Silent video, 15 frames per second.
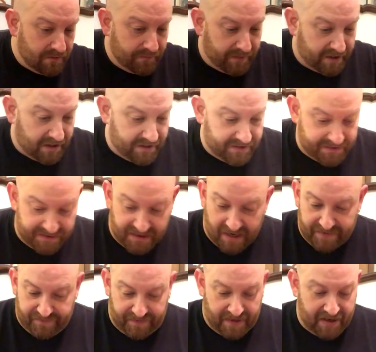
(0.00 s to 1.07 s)
because
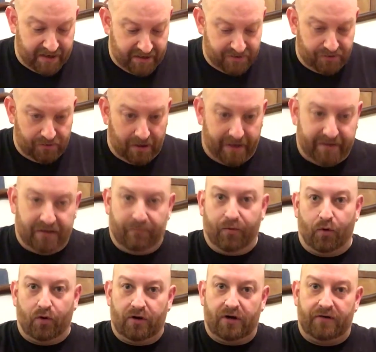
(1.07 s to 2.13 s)
then I can do like the
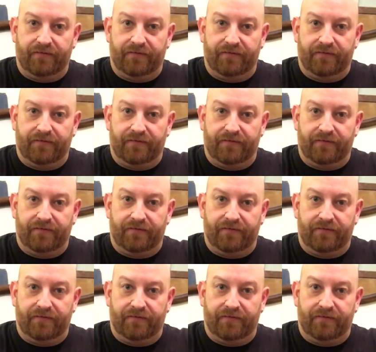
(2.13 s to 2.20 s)
border